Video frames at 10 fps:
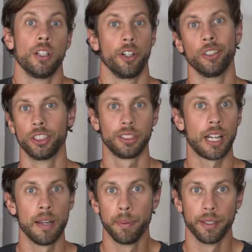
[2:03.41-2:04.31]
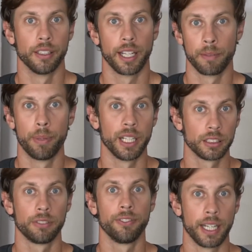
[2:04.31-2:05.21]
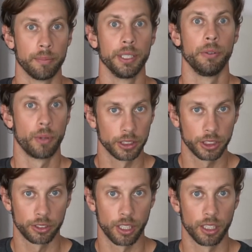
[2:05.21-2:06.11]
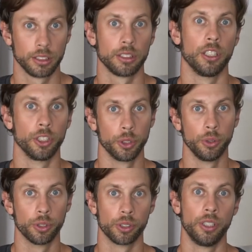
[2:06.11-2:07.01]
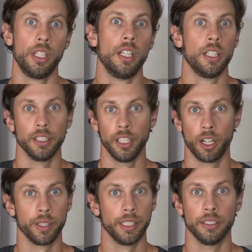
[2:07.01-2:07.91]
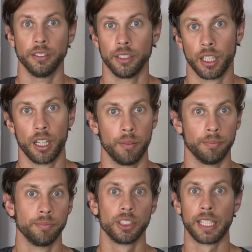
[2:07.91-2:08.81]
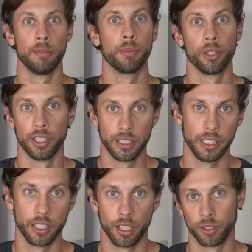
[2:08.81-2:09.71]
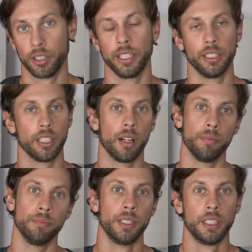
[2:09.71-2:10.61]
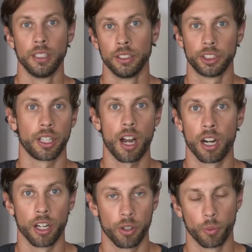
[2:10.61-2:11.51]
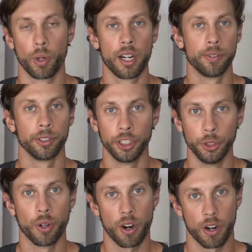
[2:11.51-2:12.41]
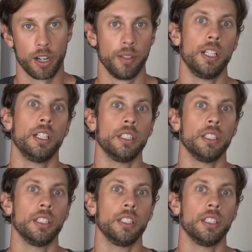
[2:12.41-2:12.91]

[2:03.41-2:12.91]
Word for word: Or, you know, just type in like best family restaurants on Google, you know, in San Bernardino or in Chicago or wherever you are.